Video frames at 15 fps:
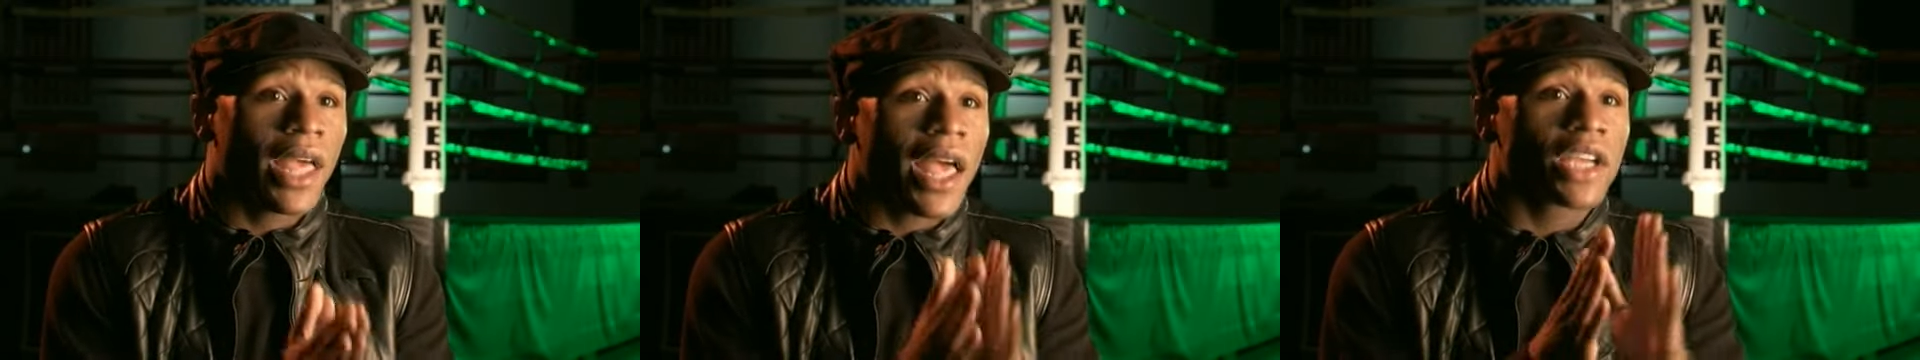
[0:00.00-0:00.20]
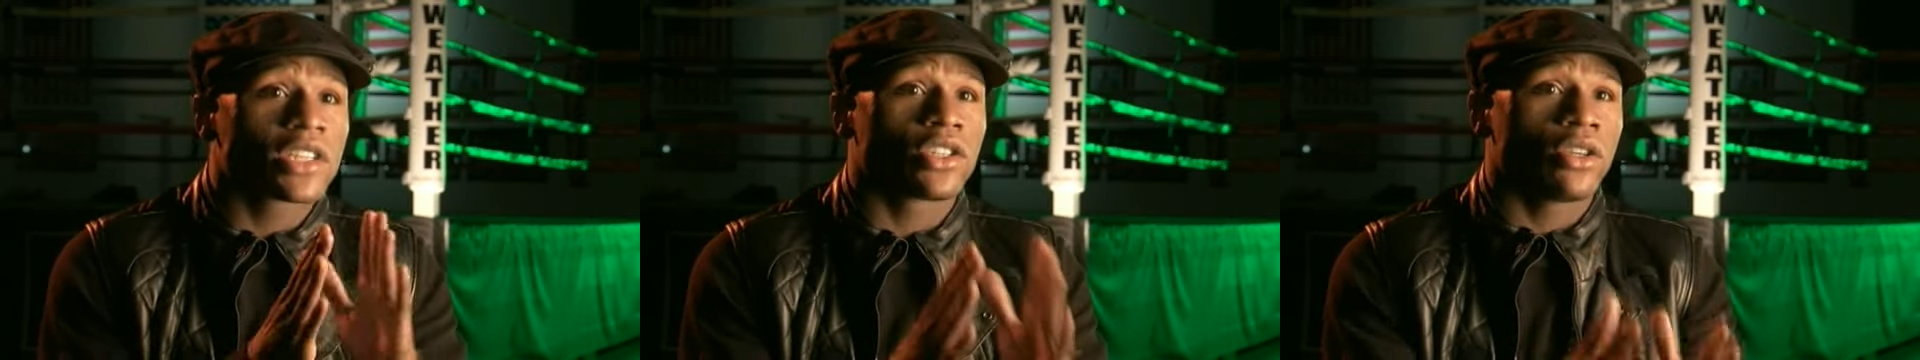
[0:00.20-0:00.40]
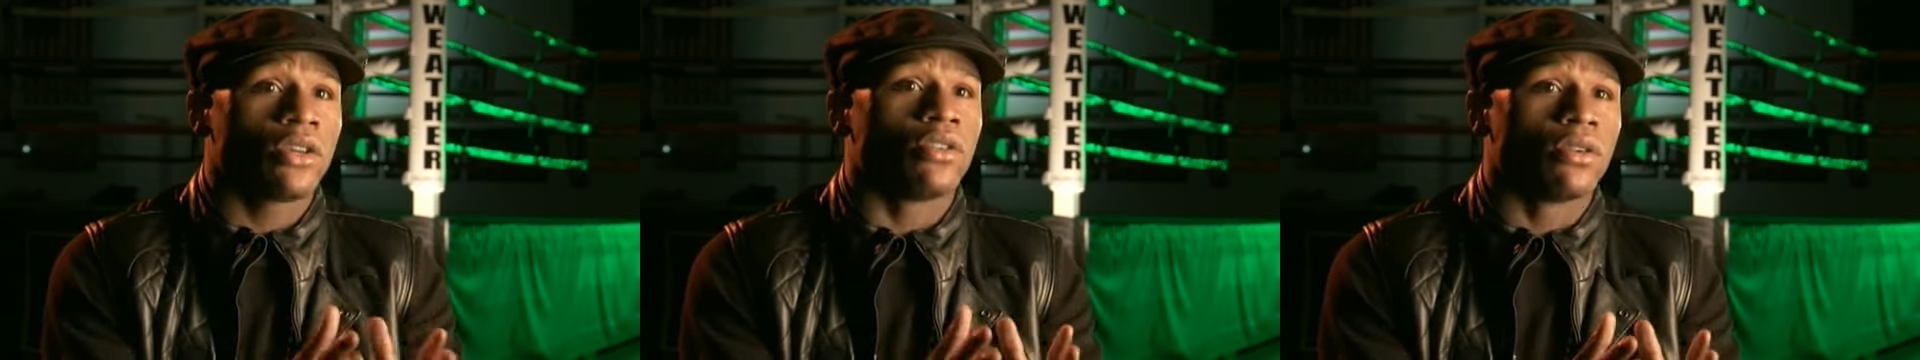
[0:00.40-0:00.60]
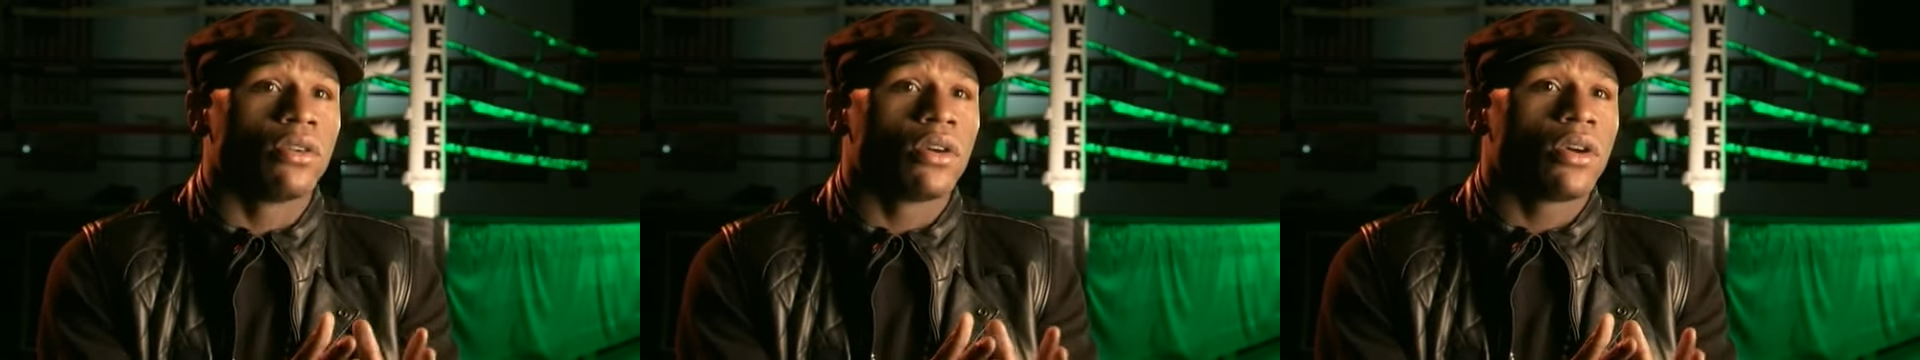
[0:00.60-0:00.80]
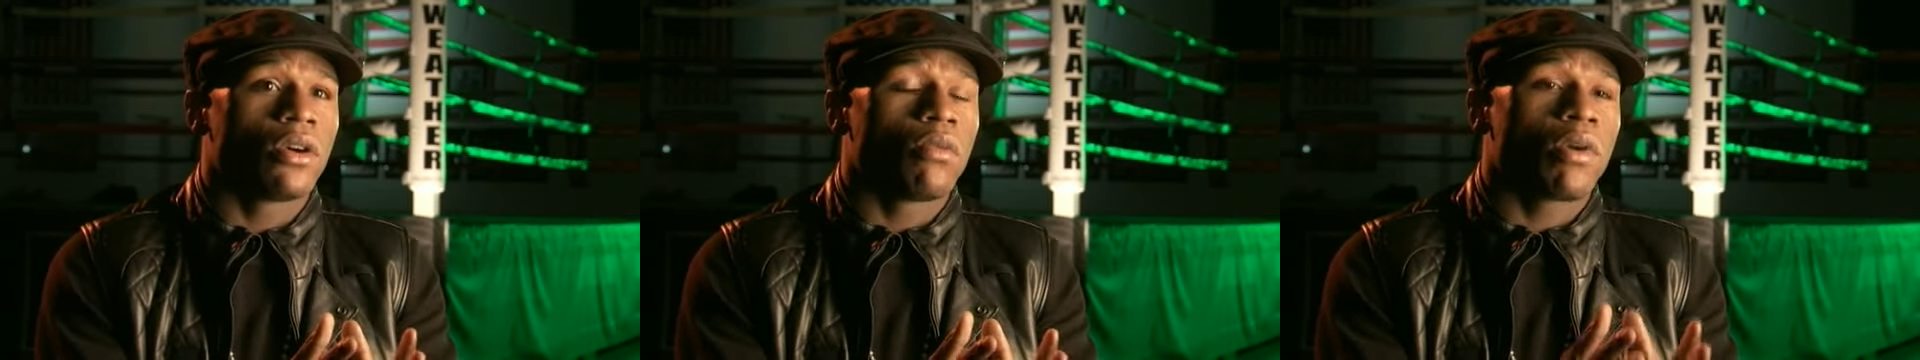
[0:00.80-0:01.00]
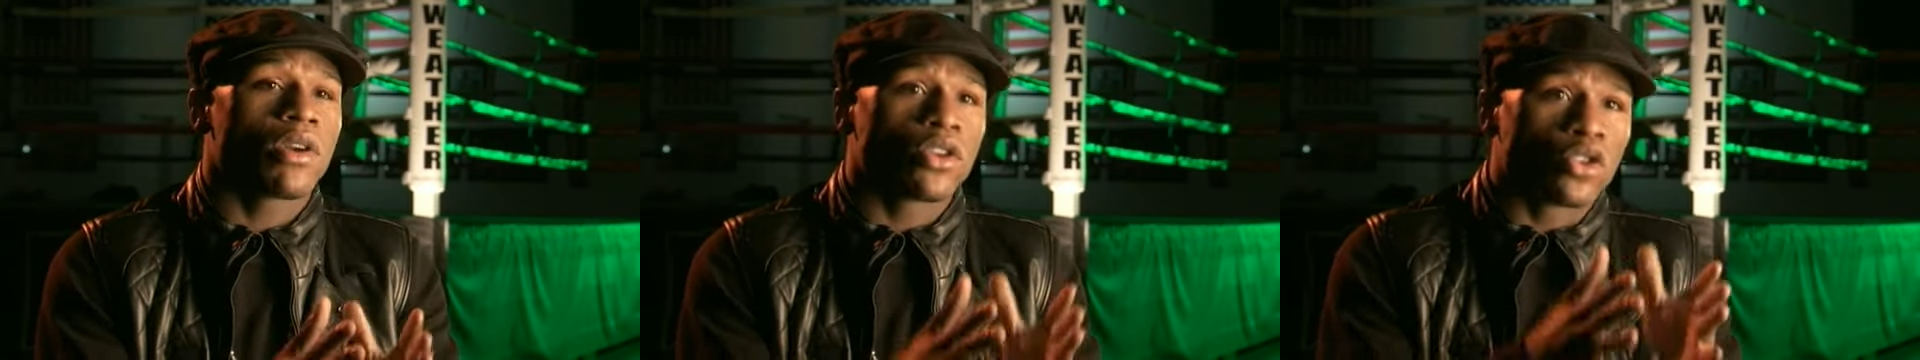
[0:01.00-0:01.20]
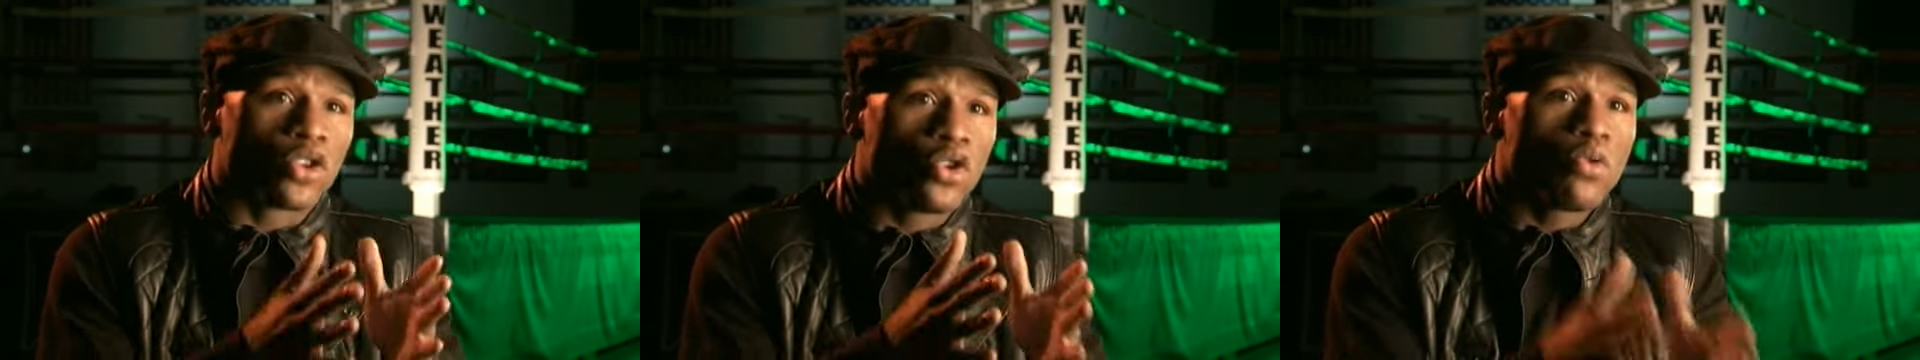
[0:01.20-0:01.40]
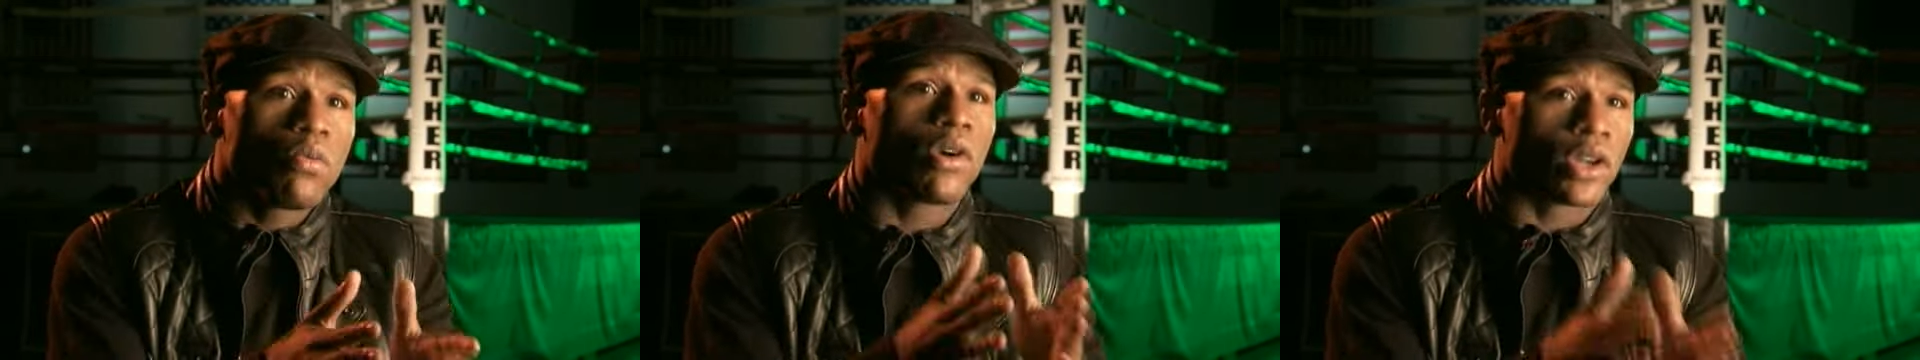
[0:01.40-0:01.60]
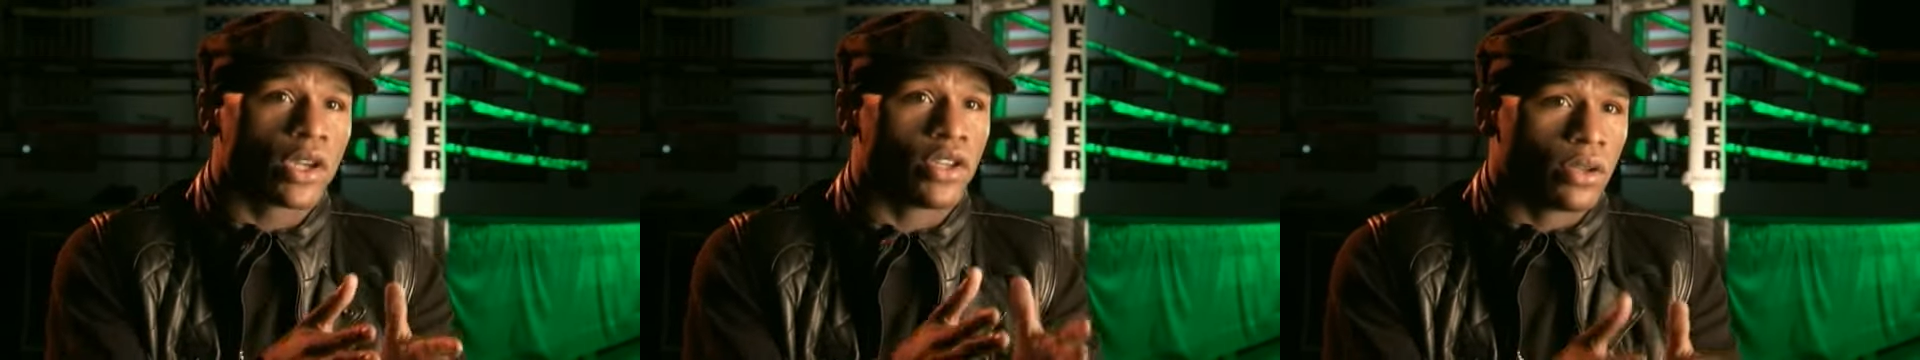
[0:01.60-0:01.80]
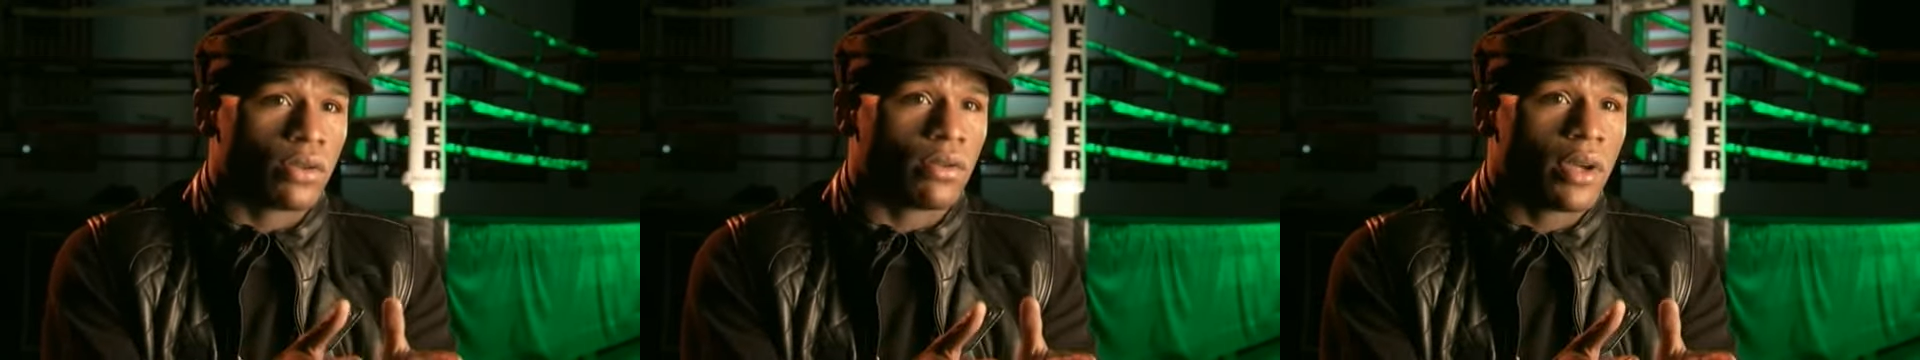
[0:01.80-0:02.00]
asked you, what do you want
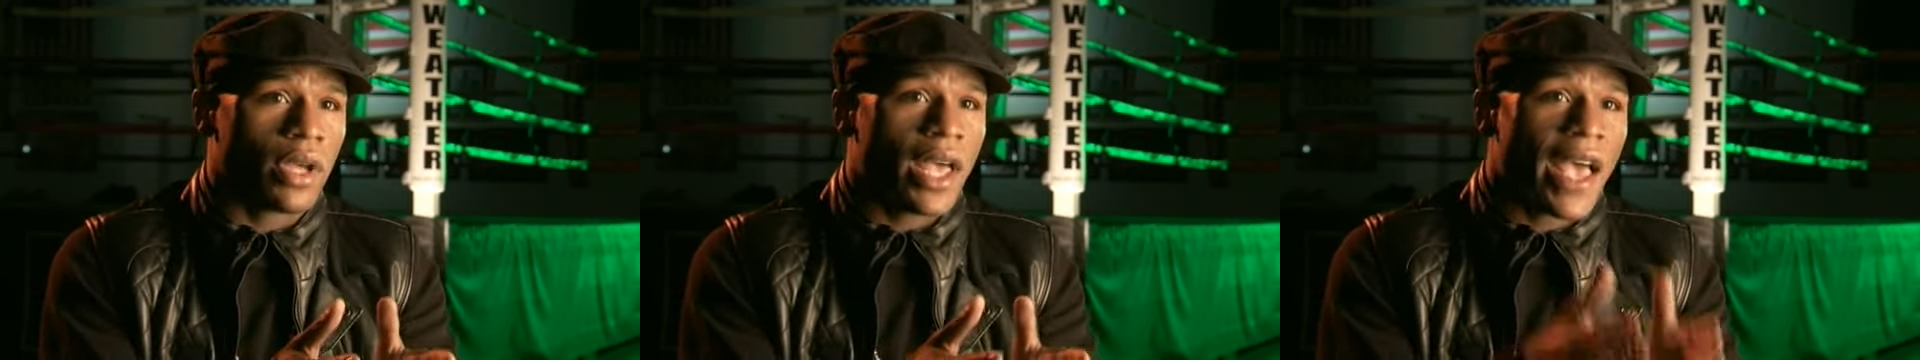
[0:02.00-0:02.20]
to do?